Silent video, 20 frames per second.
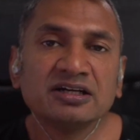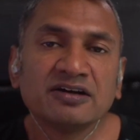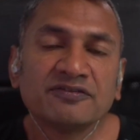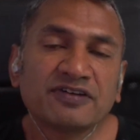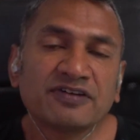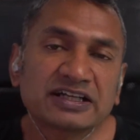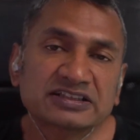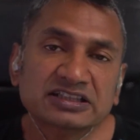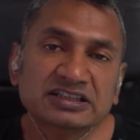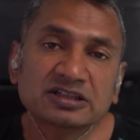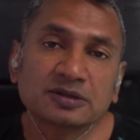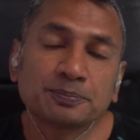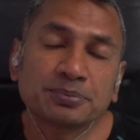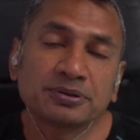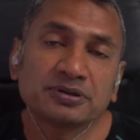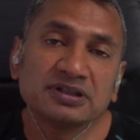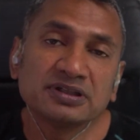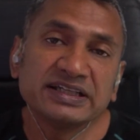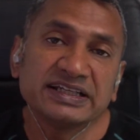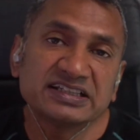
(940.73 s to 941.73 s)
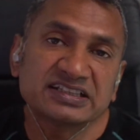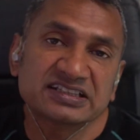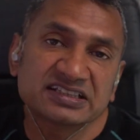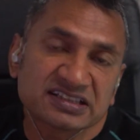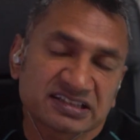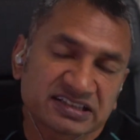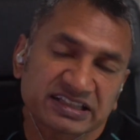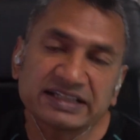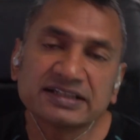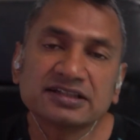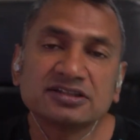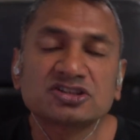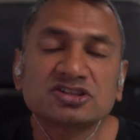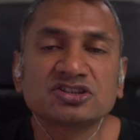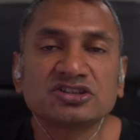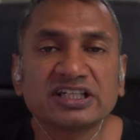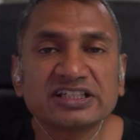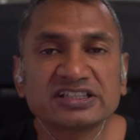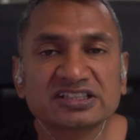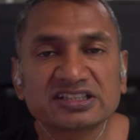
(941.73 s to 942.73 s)
that the police still to
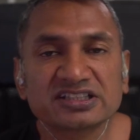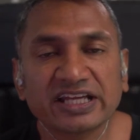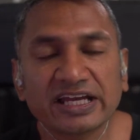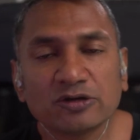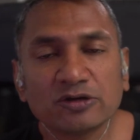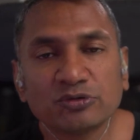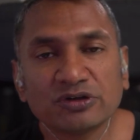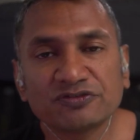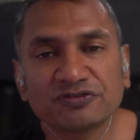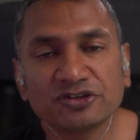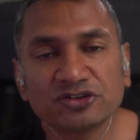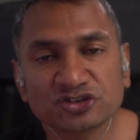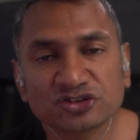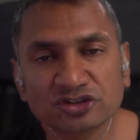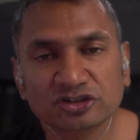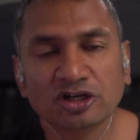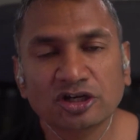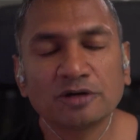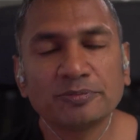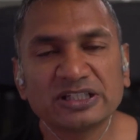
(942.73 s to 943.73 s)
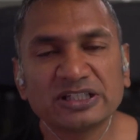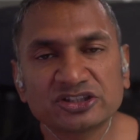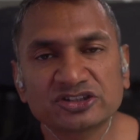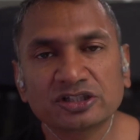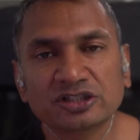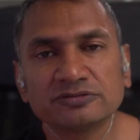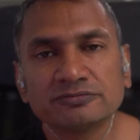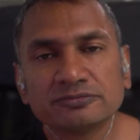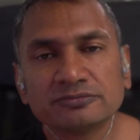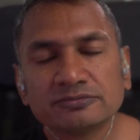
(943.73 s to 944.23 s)
this day refuse to comment on.